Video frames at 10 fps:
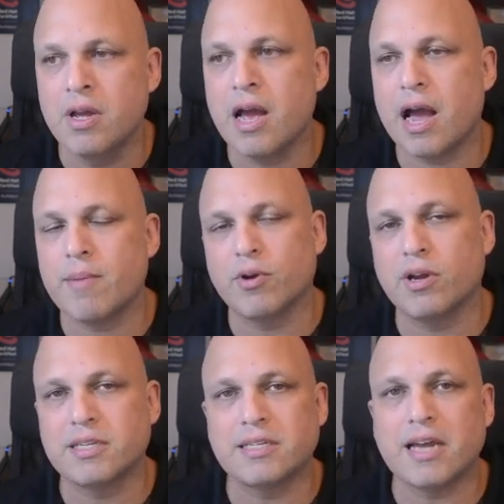I'm
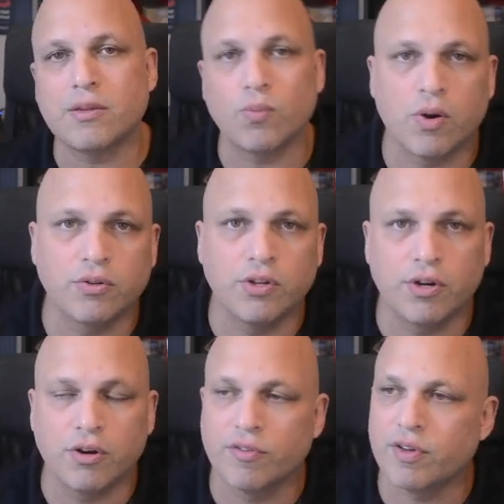gonna set
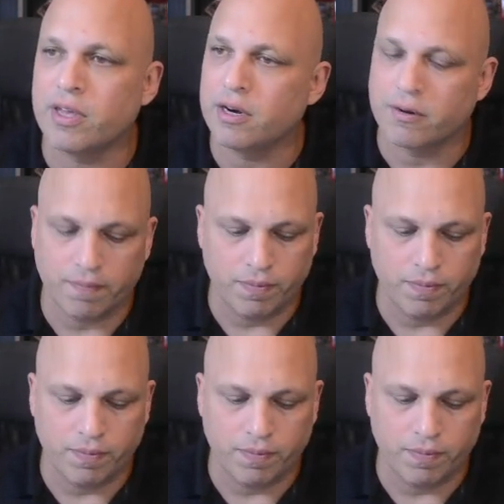Waldurio over here.